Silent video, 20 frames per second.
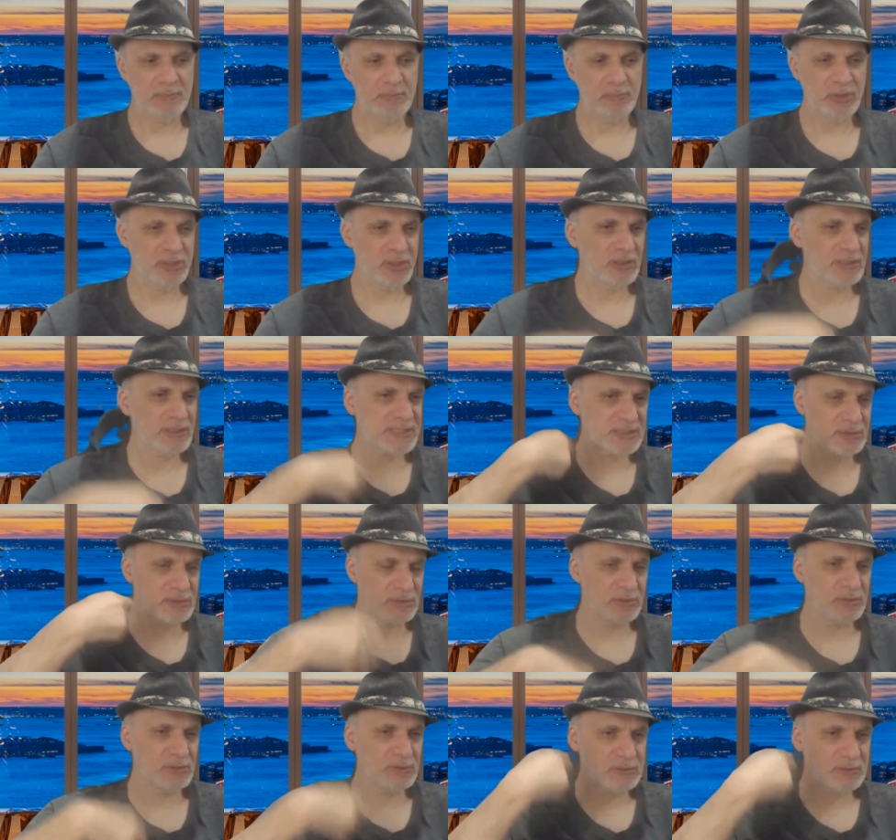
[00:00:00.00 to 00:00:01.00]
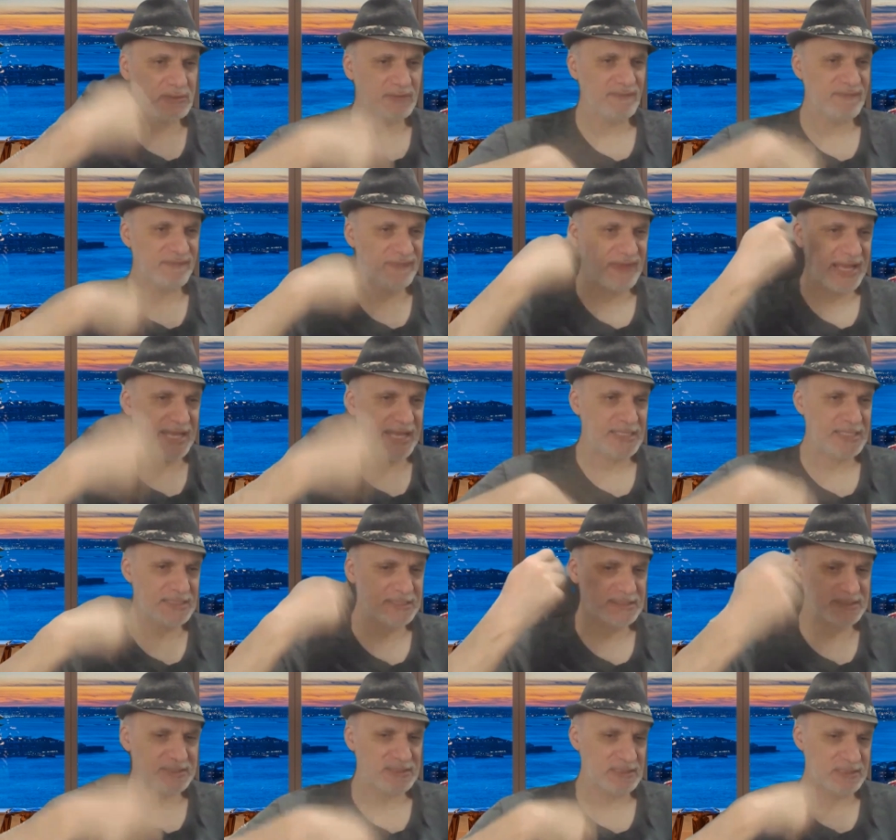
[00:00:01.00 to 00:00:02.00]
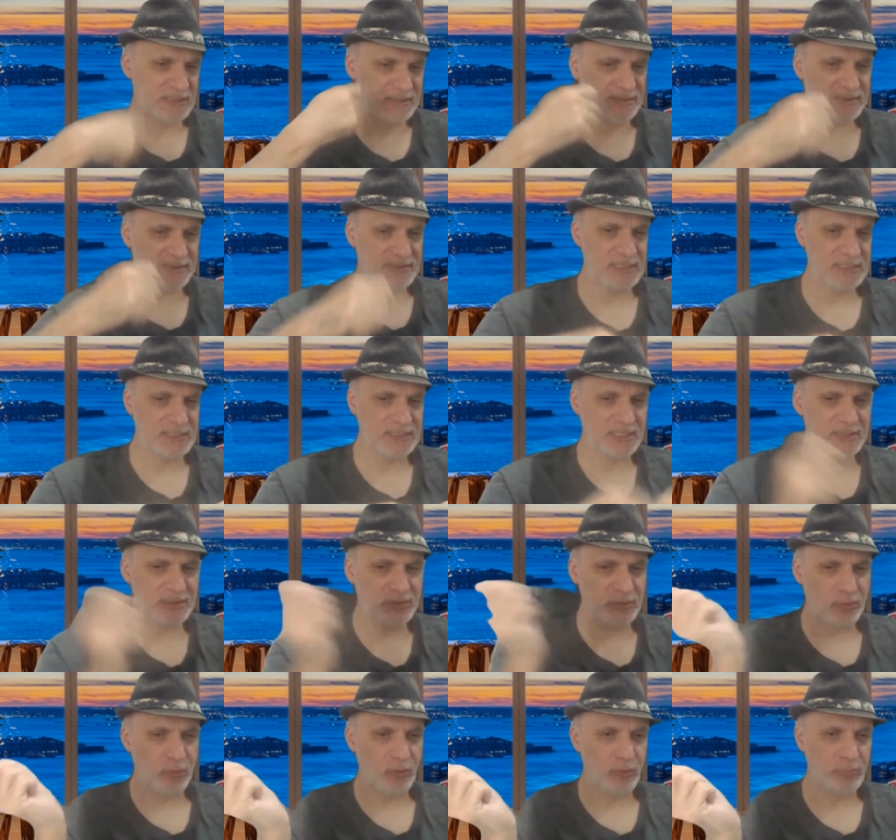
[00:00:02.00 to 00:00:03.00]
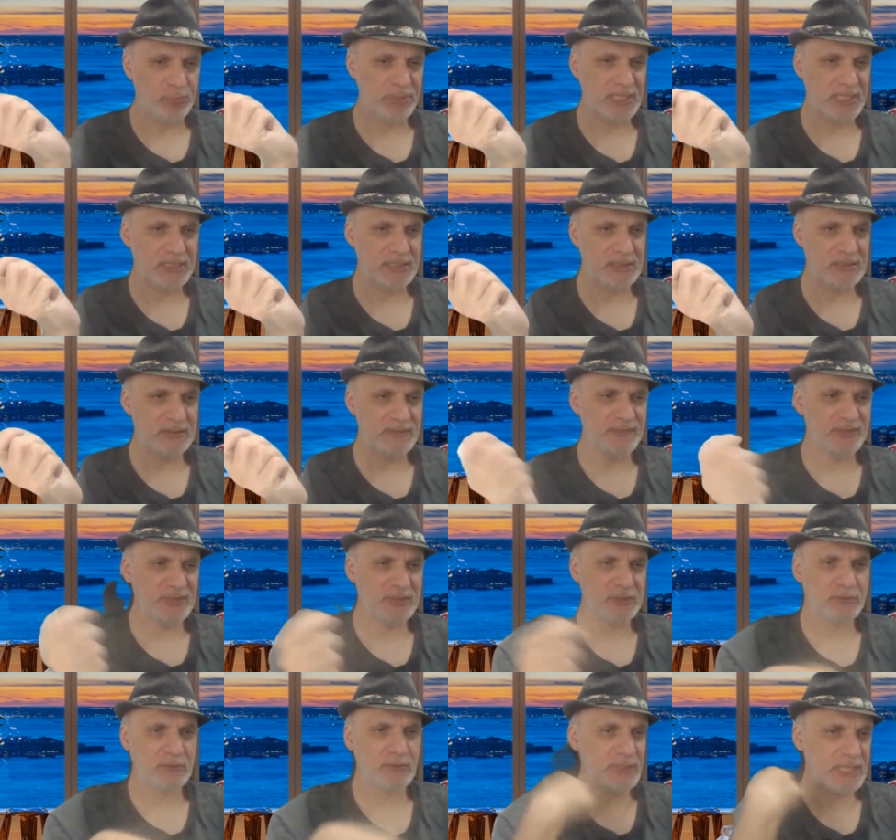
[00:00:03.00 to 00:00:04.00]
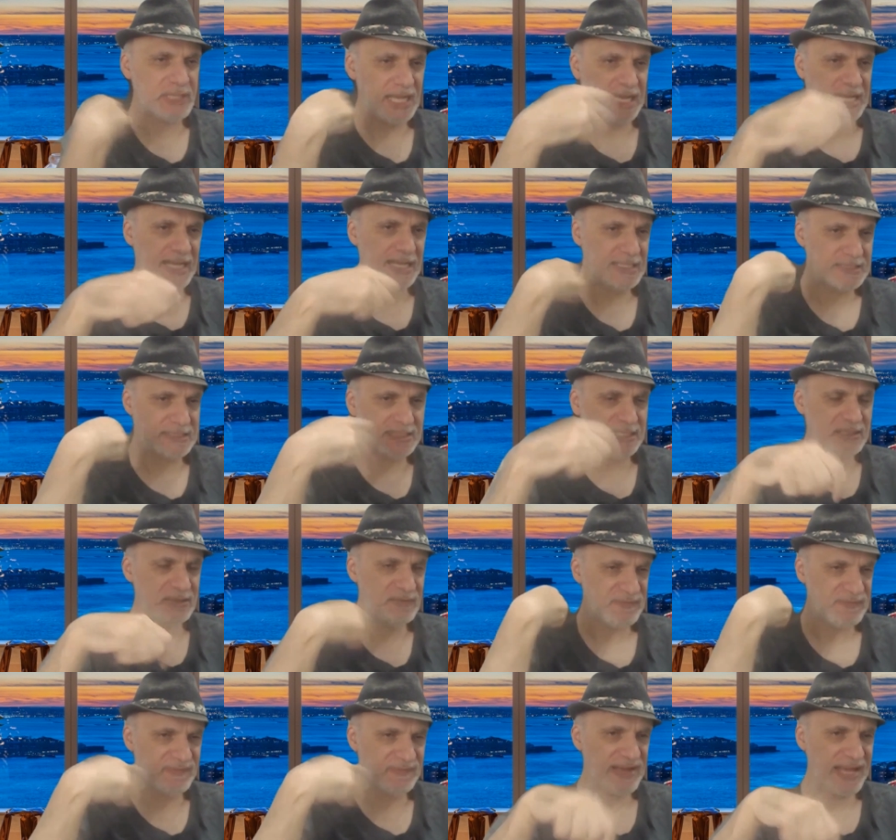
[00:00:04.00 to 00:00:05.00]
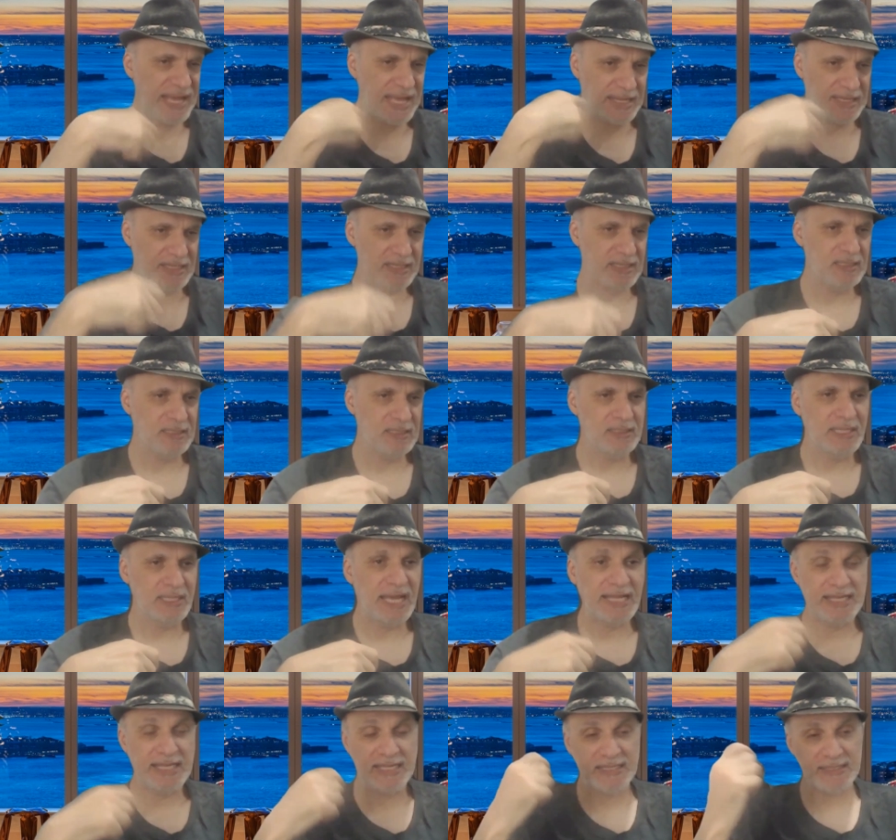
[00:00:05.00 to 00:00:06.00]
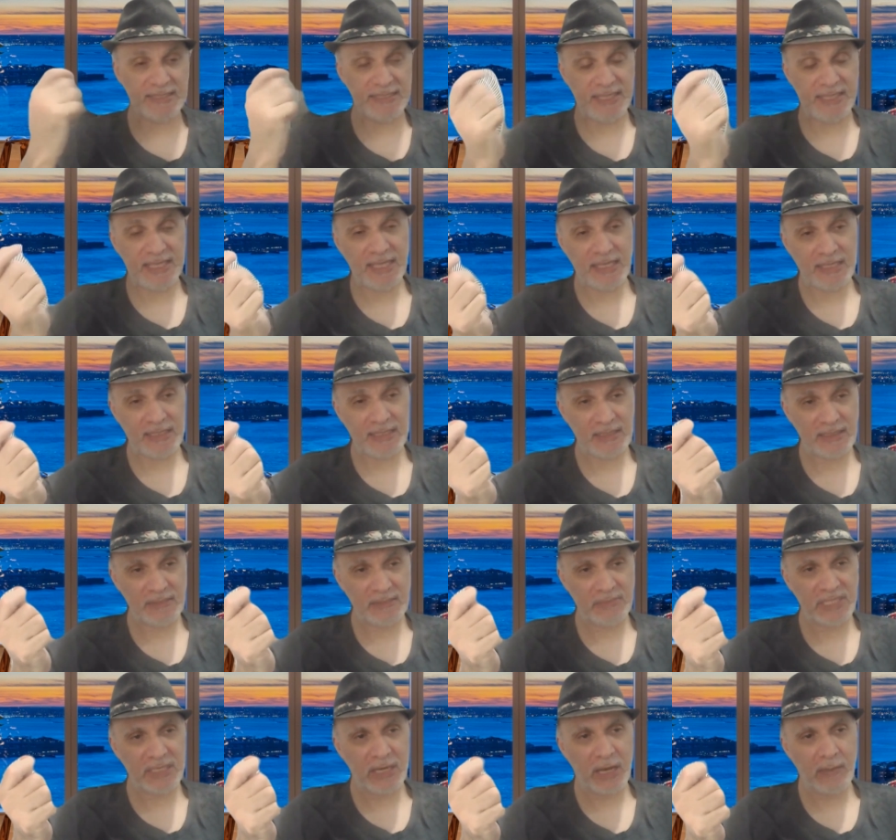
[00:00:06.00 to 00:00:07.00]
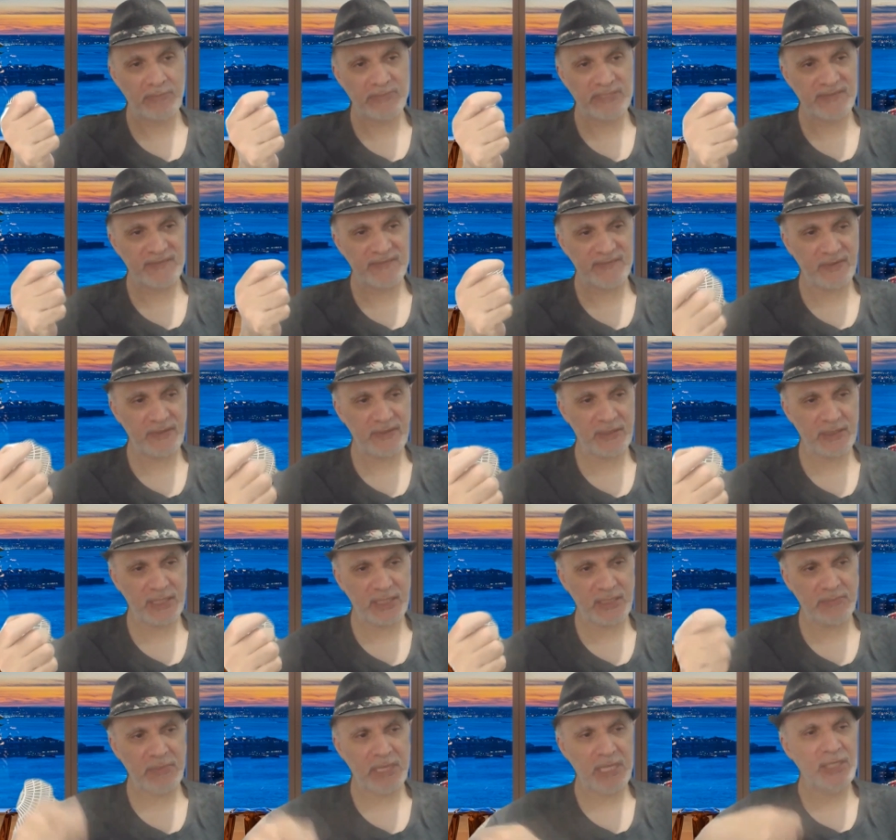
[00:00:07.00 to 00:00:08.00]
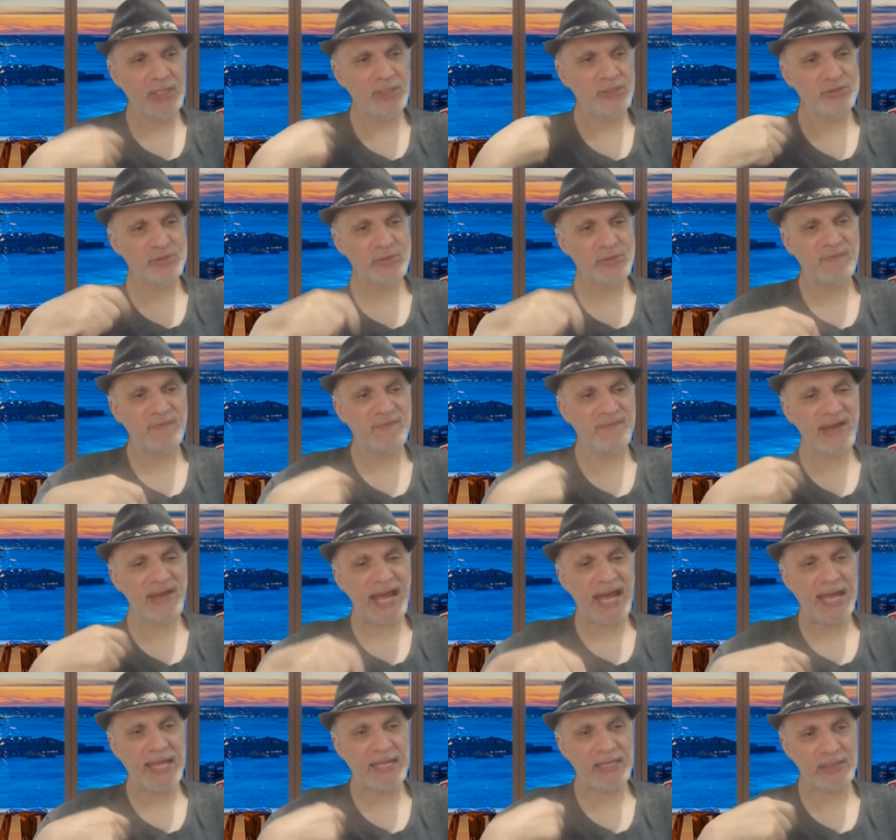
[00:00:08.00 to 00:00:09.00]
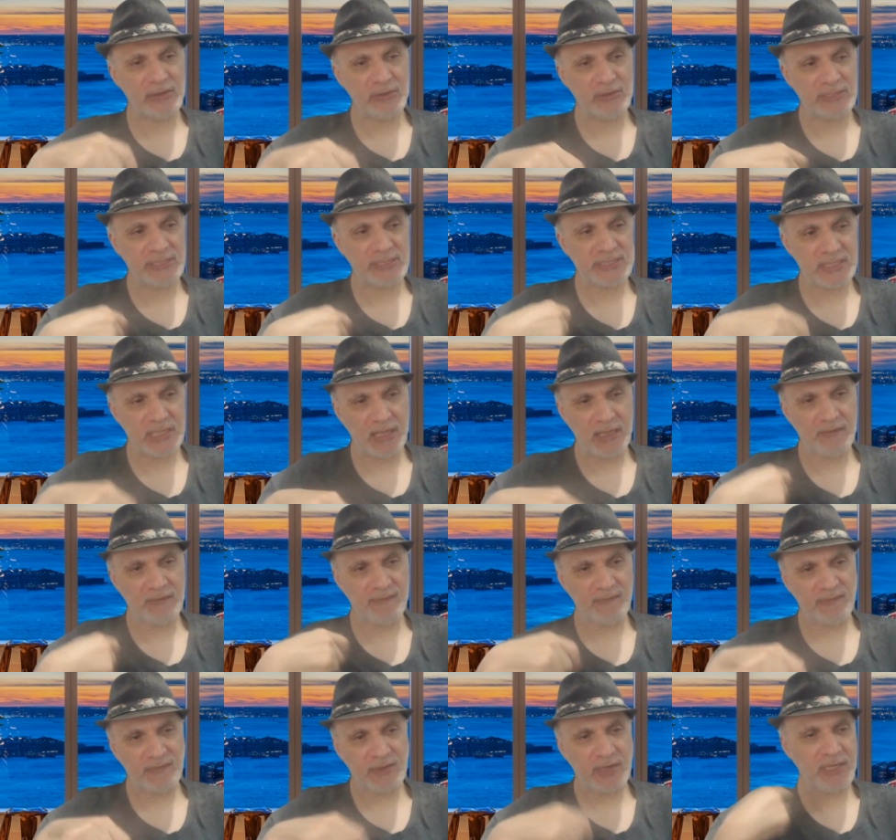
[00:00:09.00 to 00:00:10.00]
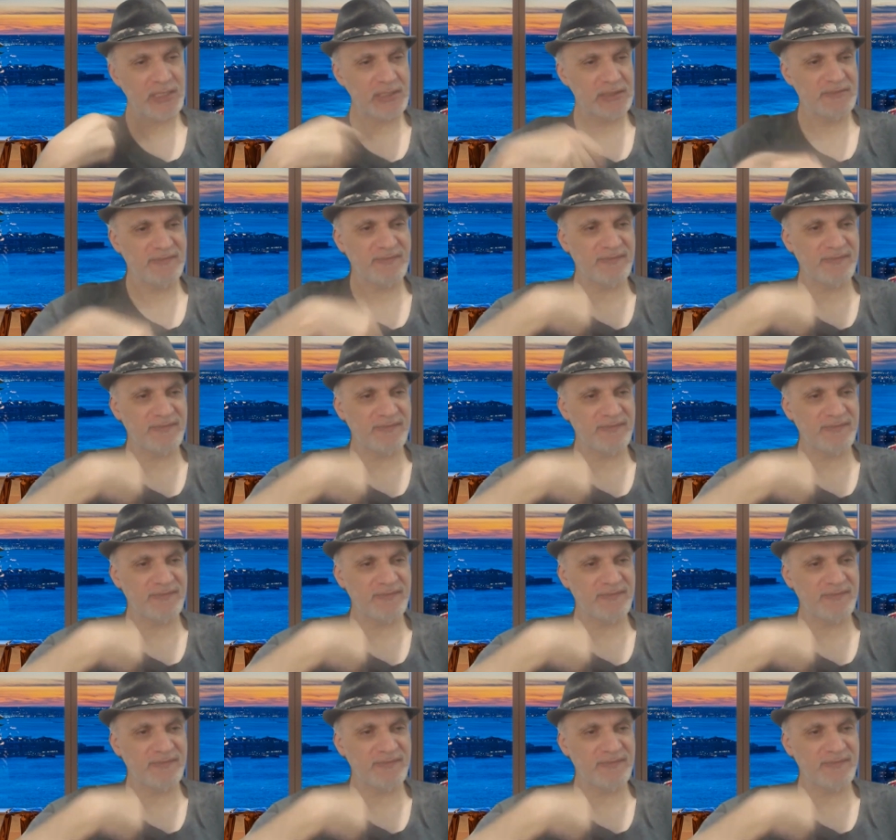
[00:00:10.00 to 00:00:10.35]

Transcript: But also, fan is the thing that you open with your own hands and you fan. And then, then it becomes a verb to fan yourself, right?